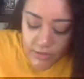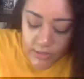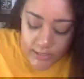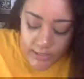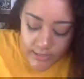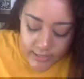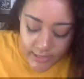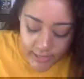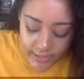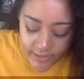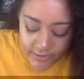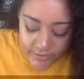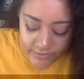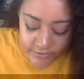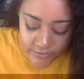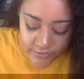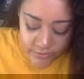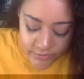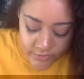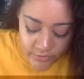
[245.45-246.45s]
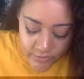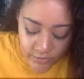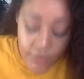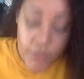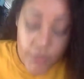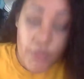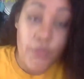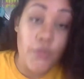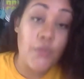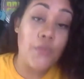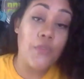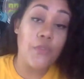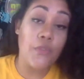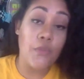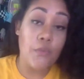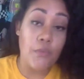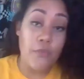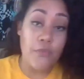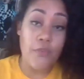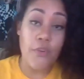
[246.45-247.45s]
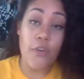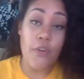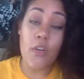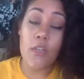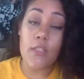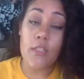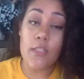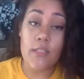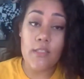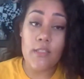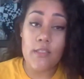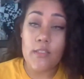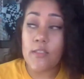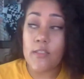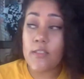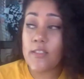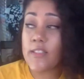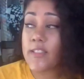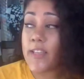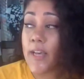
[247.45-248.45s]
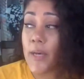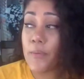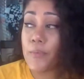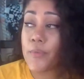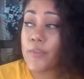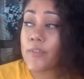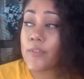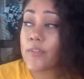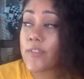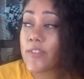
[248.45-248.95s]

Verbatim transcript: a lot, or you used to before all this this happened.